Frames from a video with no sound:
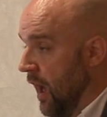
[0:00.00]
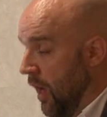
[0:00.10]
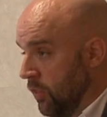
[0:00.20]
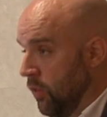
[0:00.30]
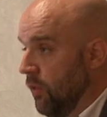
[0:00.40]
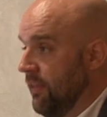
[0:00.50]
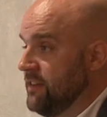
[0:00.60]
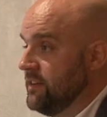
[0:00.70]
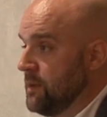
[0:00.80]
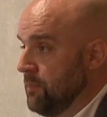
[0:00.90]
Although
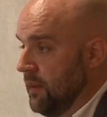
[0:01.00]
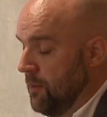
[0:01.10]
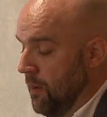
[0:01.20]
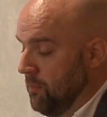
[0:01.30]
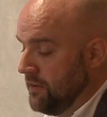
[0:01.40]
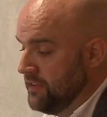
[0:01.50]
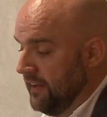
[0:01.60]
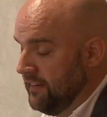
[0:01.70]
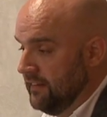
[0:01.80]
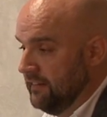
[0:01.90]
this is about the public
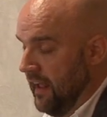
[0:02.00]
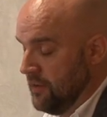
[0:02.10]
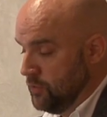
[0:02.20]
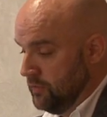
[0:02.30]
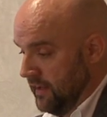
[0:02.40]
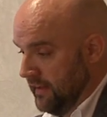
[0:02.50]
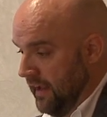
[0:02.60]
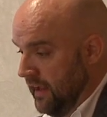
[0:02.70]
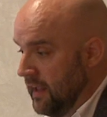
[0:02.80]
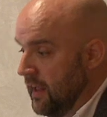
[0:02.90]
sector as
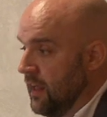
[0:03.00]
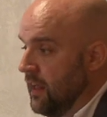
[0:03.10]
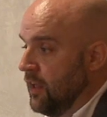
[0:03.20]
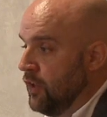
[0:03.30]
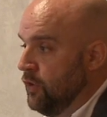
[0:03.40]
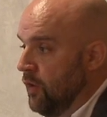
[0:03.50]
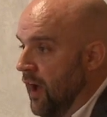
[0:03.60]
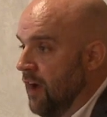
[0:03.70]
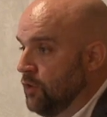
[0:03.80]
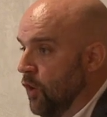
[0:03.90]
today, you
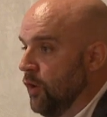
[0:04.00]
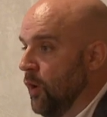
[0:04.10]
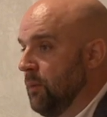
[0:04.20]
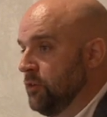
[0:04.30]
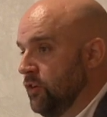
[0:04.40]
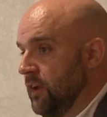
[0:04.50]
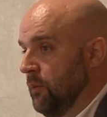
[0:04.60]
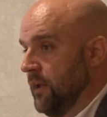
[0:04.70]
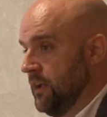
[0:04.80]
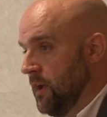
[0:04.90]
have got an opportunity
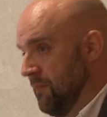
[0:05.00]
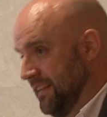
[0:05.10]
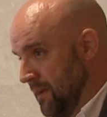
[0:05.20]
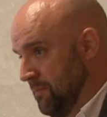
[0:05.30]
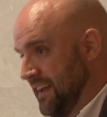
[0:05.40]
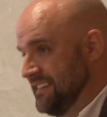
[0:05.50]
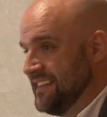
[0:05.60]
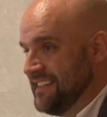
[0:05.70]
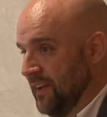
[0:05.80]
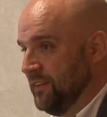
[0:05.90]
when you come into Breaks to
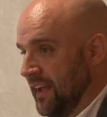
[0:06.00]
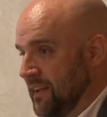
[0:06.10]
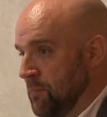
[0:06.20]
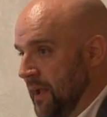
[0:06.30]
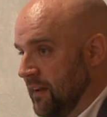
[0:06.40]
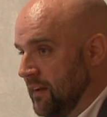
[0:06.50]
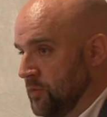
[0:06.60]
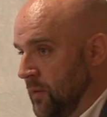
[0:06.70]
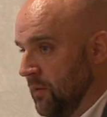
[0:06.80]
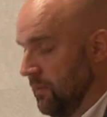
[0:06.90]
sell to independent
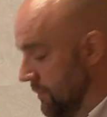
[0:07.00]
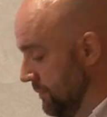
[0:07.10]
as well.